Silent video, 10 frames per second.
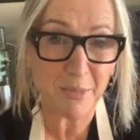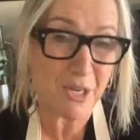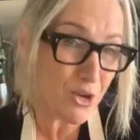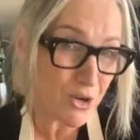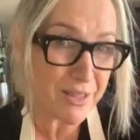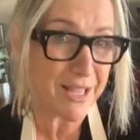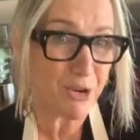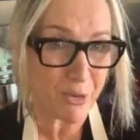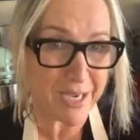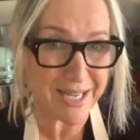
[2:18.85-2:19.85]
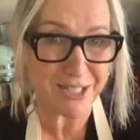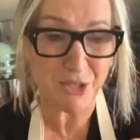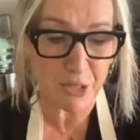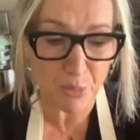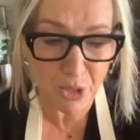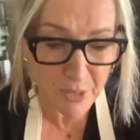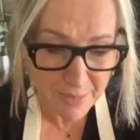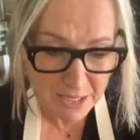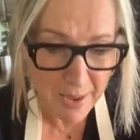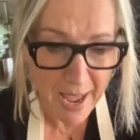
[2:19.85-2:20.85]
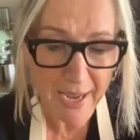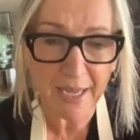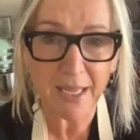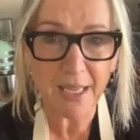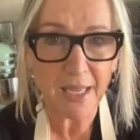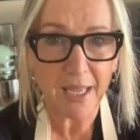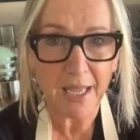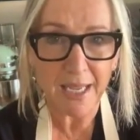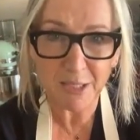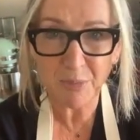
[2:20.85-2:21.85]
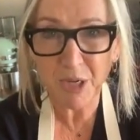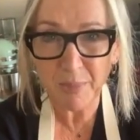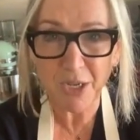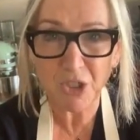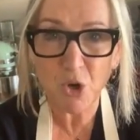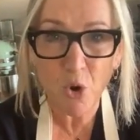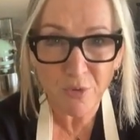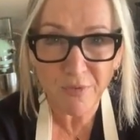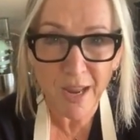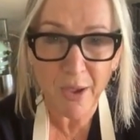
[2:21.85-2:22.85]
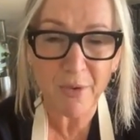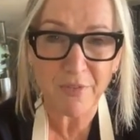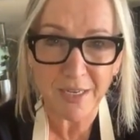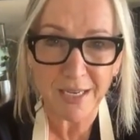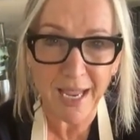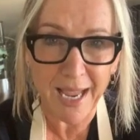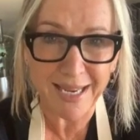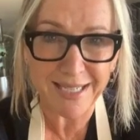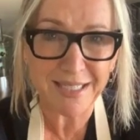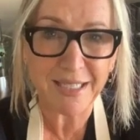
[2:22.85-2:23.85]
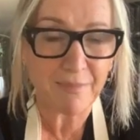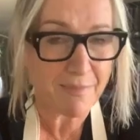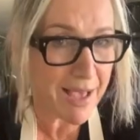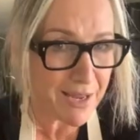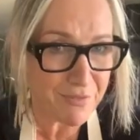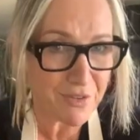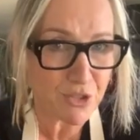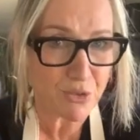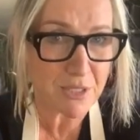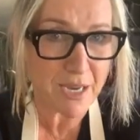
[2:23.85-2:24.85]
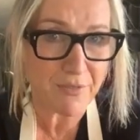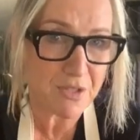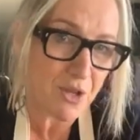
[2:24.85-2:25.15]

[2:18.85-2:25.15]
And when you look at the ingredients on the pudding mix pack, it's pretty much cornflour, vanilla, and artificial stuff.